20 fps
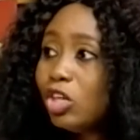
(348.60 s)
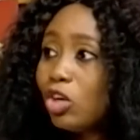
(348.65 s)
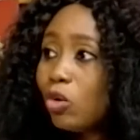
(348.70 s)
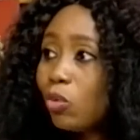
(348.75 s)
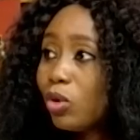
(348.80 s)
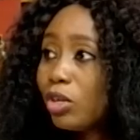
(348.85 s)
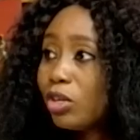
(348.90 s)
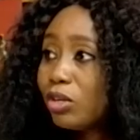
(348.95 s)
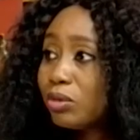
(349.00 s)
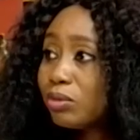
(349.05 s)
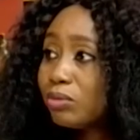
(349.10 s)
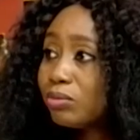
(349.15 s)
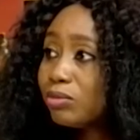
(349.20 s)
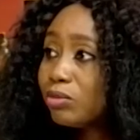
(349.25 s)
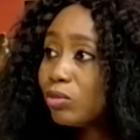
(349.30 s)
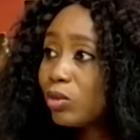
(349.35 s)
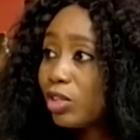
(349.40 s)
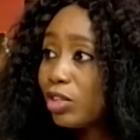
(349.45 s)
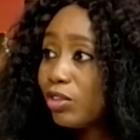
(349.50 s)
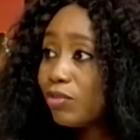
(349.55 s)

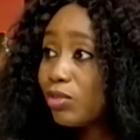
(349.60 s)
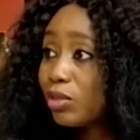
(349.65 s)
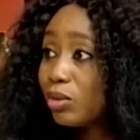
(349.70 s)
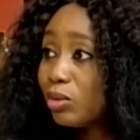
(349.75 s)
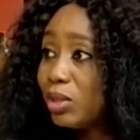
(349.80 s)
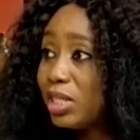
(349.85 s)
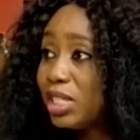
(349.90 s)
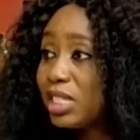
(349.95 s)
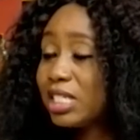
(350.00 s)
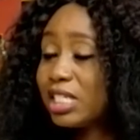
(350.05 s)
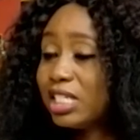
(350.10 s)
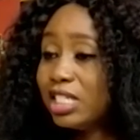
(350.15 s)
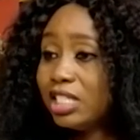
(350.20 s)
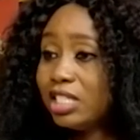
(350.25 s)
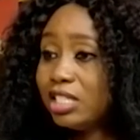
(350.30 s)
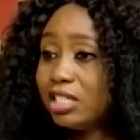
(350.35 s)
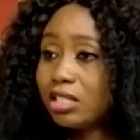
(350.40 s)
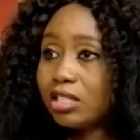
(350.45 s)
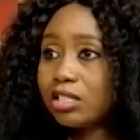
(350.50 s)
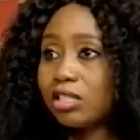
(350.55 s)
One of the ways
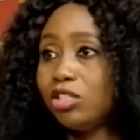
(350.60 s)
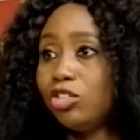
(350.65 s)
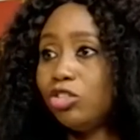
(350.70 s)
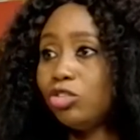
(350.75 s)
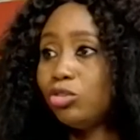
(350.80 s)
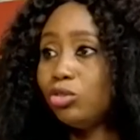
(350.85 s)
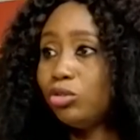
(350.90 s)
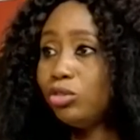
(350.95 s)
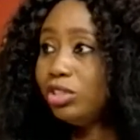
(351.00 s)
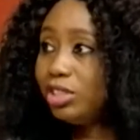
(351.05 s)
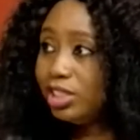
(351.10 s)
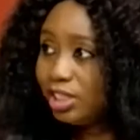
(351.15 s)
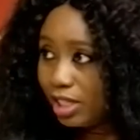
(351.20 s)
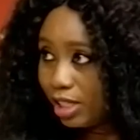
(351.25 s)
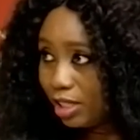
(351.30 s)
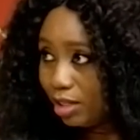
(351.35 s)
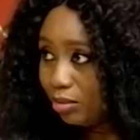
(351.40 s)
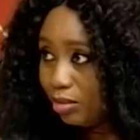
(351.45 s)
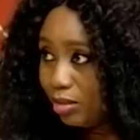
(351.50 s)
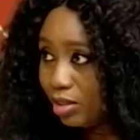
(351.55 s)
is,
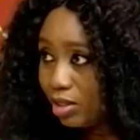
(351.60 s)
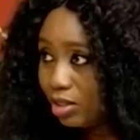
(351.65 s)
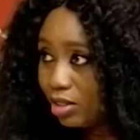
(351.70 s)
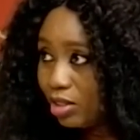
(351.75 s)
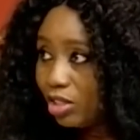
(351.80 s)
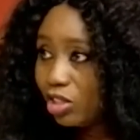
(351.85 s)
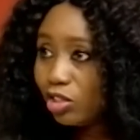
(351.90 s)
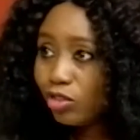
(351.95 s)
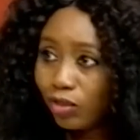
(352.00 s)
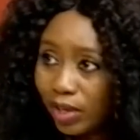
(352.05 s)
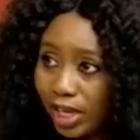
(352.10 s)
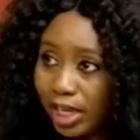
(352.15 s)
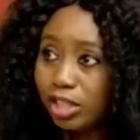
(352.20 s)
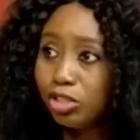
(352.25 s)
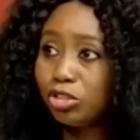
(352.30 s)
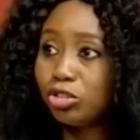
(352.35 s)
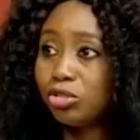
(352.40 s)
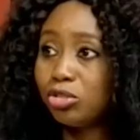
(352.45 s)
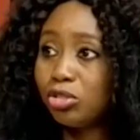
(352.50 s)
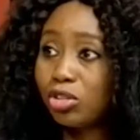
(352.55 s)
DM, right? You
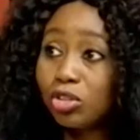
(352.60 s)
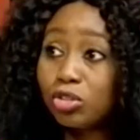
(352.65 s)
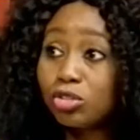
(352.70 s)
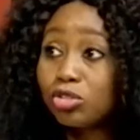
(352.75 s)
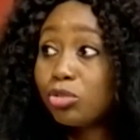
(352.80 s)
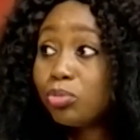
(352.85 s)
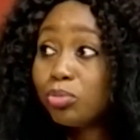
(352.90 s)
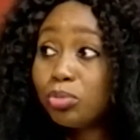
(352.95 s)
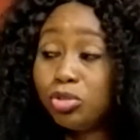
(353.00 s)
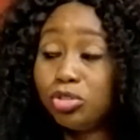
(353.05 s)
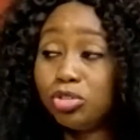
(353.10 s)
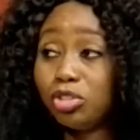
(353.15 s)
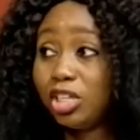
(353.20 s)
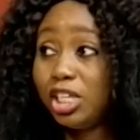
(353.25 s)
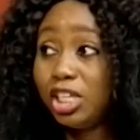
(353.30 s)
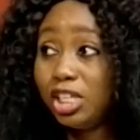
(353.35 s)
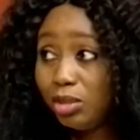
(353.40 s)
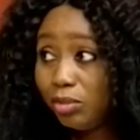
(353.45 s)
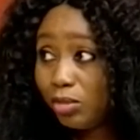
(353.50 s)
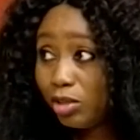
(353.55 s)
should also put your
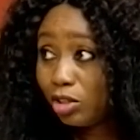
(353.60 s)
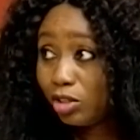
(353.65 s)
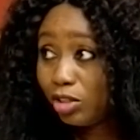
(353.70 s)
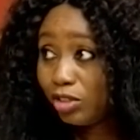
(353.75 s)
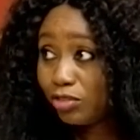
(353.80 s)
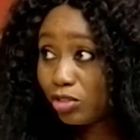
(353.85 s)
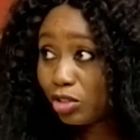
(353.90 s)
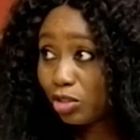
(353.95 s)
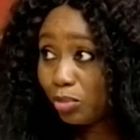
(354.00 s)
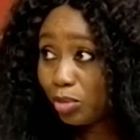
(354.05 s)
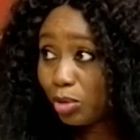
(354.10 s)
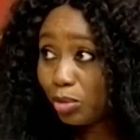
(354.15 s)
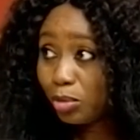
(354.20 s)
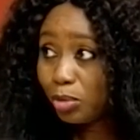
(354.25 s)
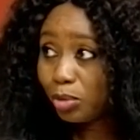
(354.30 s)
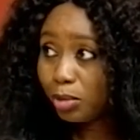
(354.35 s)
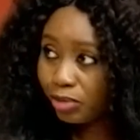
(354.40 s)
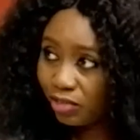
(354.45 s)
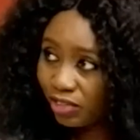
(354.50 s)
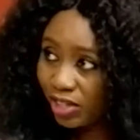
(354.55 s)
email if some people
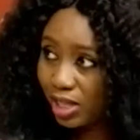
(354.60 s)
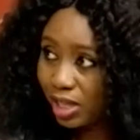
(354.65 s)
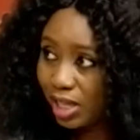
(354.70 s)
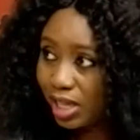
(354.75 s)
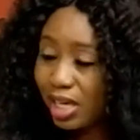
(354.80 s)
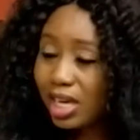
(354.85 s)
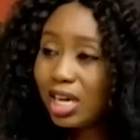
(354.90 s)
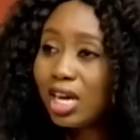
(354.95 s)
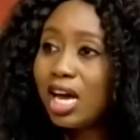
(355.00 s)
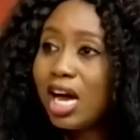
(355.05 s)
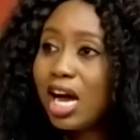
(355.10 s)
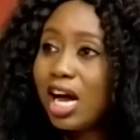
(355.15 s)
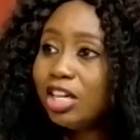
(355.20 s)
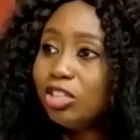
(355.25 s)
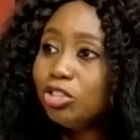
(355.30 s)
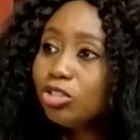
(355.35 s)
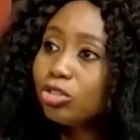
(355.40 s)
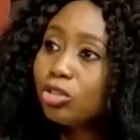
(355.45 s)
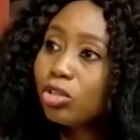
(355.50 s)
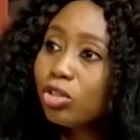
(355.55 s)
prefer that. And you
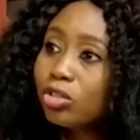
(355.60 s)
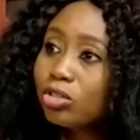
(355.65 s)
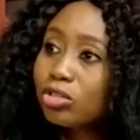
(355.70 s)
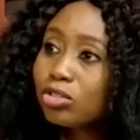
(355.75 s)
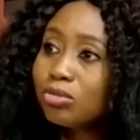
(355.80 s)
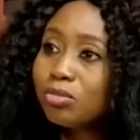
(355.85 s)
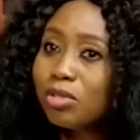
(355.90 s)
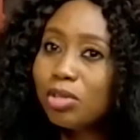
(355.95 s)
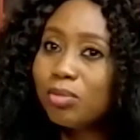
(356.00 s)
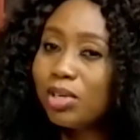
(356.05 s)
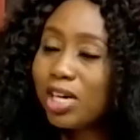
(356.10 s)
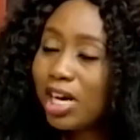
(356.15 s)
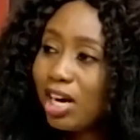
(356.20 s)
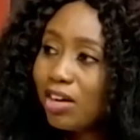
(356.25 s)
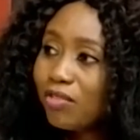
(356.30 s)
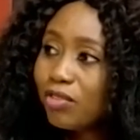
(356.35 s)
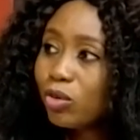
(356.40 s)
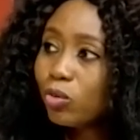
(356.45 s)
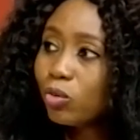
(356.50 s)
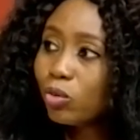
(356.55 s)
should also maybe
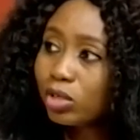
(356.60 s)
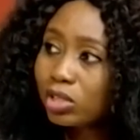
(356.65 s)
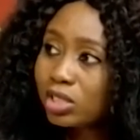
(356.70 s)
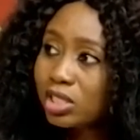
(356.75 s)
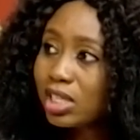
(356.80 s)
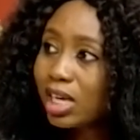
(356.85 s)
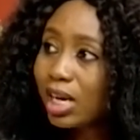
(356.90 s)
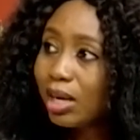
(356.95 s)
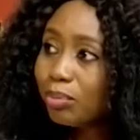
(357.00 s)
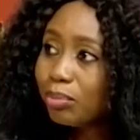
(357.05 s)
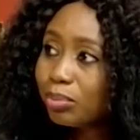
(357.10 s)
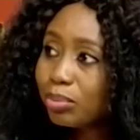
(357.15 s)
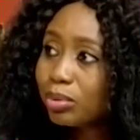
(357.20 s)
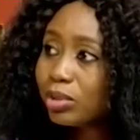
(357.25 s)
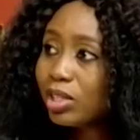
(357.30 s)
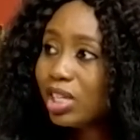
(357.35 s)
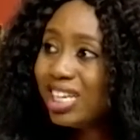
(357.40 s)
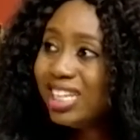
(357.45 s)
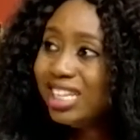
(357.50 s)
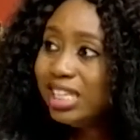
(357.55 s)
have a WhatsApp
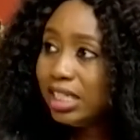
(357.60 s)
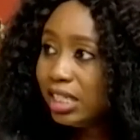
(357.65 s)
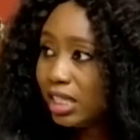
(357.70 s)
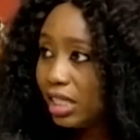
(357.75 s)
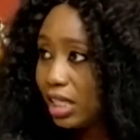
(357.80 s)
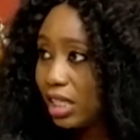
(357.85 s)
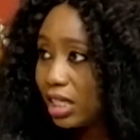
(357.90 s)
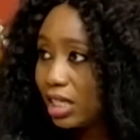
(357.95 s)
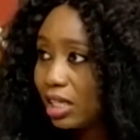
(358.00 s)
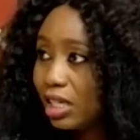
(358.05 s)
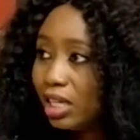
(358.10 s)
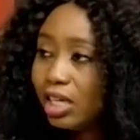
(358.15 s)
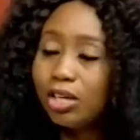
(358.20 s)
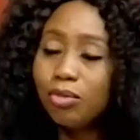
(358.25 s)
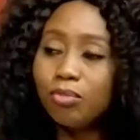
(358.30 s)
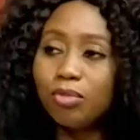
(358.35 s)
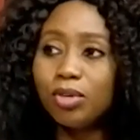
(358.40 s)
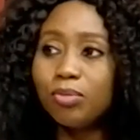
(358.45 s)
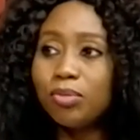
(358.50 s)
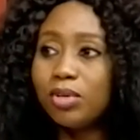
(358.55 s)
link,
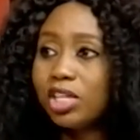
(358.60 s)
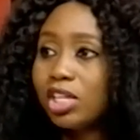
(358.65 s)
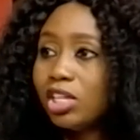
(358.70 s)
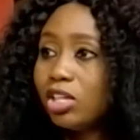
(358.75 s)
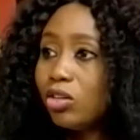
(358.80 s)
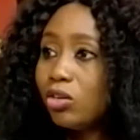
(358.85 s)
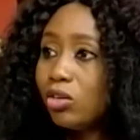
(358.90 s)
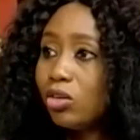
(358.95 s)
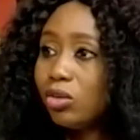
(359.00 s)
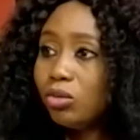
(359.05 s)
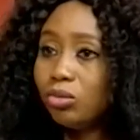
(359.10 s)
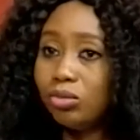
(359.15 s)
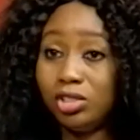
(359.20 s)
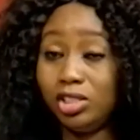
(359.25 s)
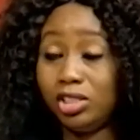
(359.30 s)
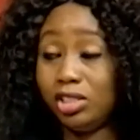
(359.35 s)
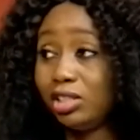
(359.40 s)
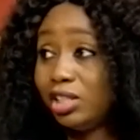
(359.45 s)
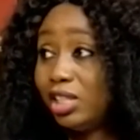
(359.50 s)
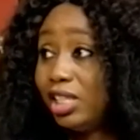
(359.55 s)
maybe
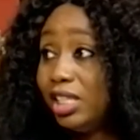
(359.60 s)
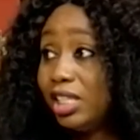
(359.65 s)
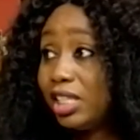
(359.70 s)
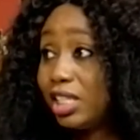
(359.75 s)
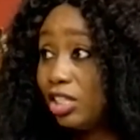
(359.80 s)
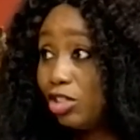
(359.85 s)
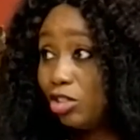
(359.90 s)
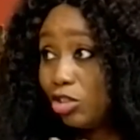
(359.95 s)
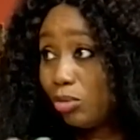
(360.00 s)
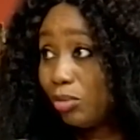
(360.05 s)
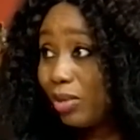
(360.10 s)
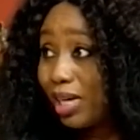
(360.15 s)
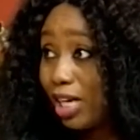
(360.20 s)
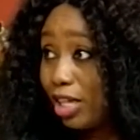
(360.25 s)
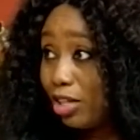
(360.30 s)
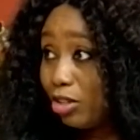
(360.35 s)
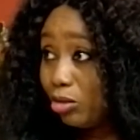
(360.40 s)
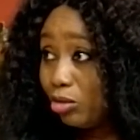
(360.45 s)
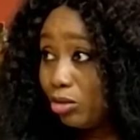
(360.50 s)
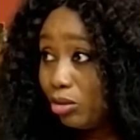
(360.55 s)
in the link in your
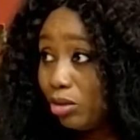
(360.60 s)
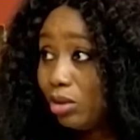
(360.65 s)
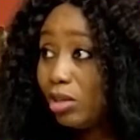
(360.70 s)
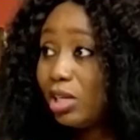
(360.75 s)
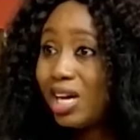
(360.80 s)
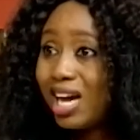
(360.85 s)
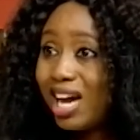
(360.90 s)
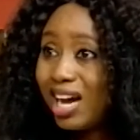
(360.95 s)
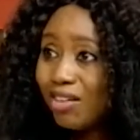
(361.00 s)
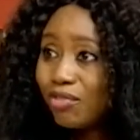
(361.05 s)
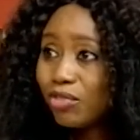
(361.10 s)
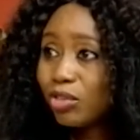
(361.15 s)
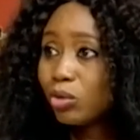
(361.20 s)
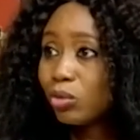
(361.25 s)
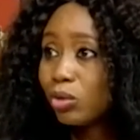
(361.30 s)
bio, have your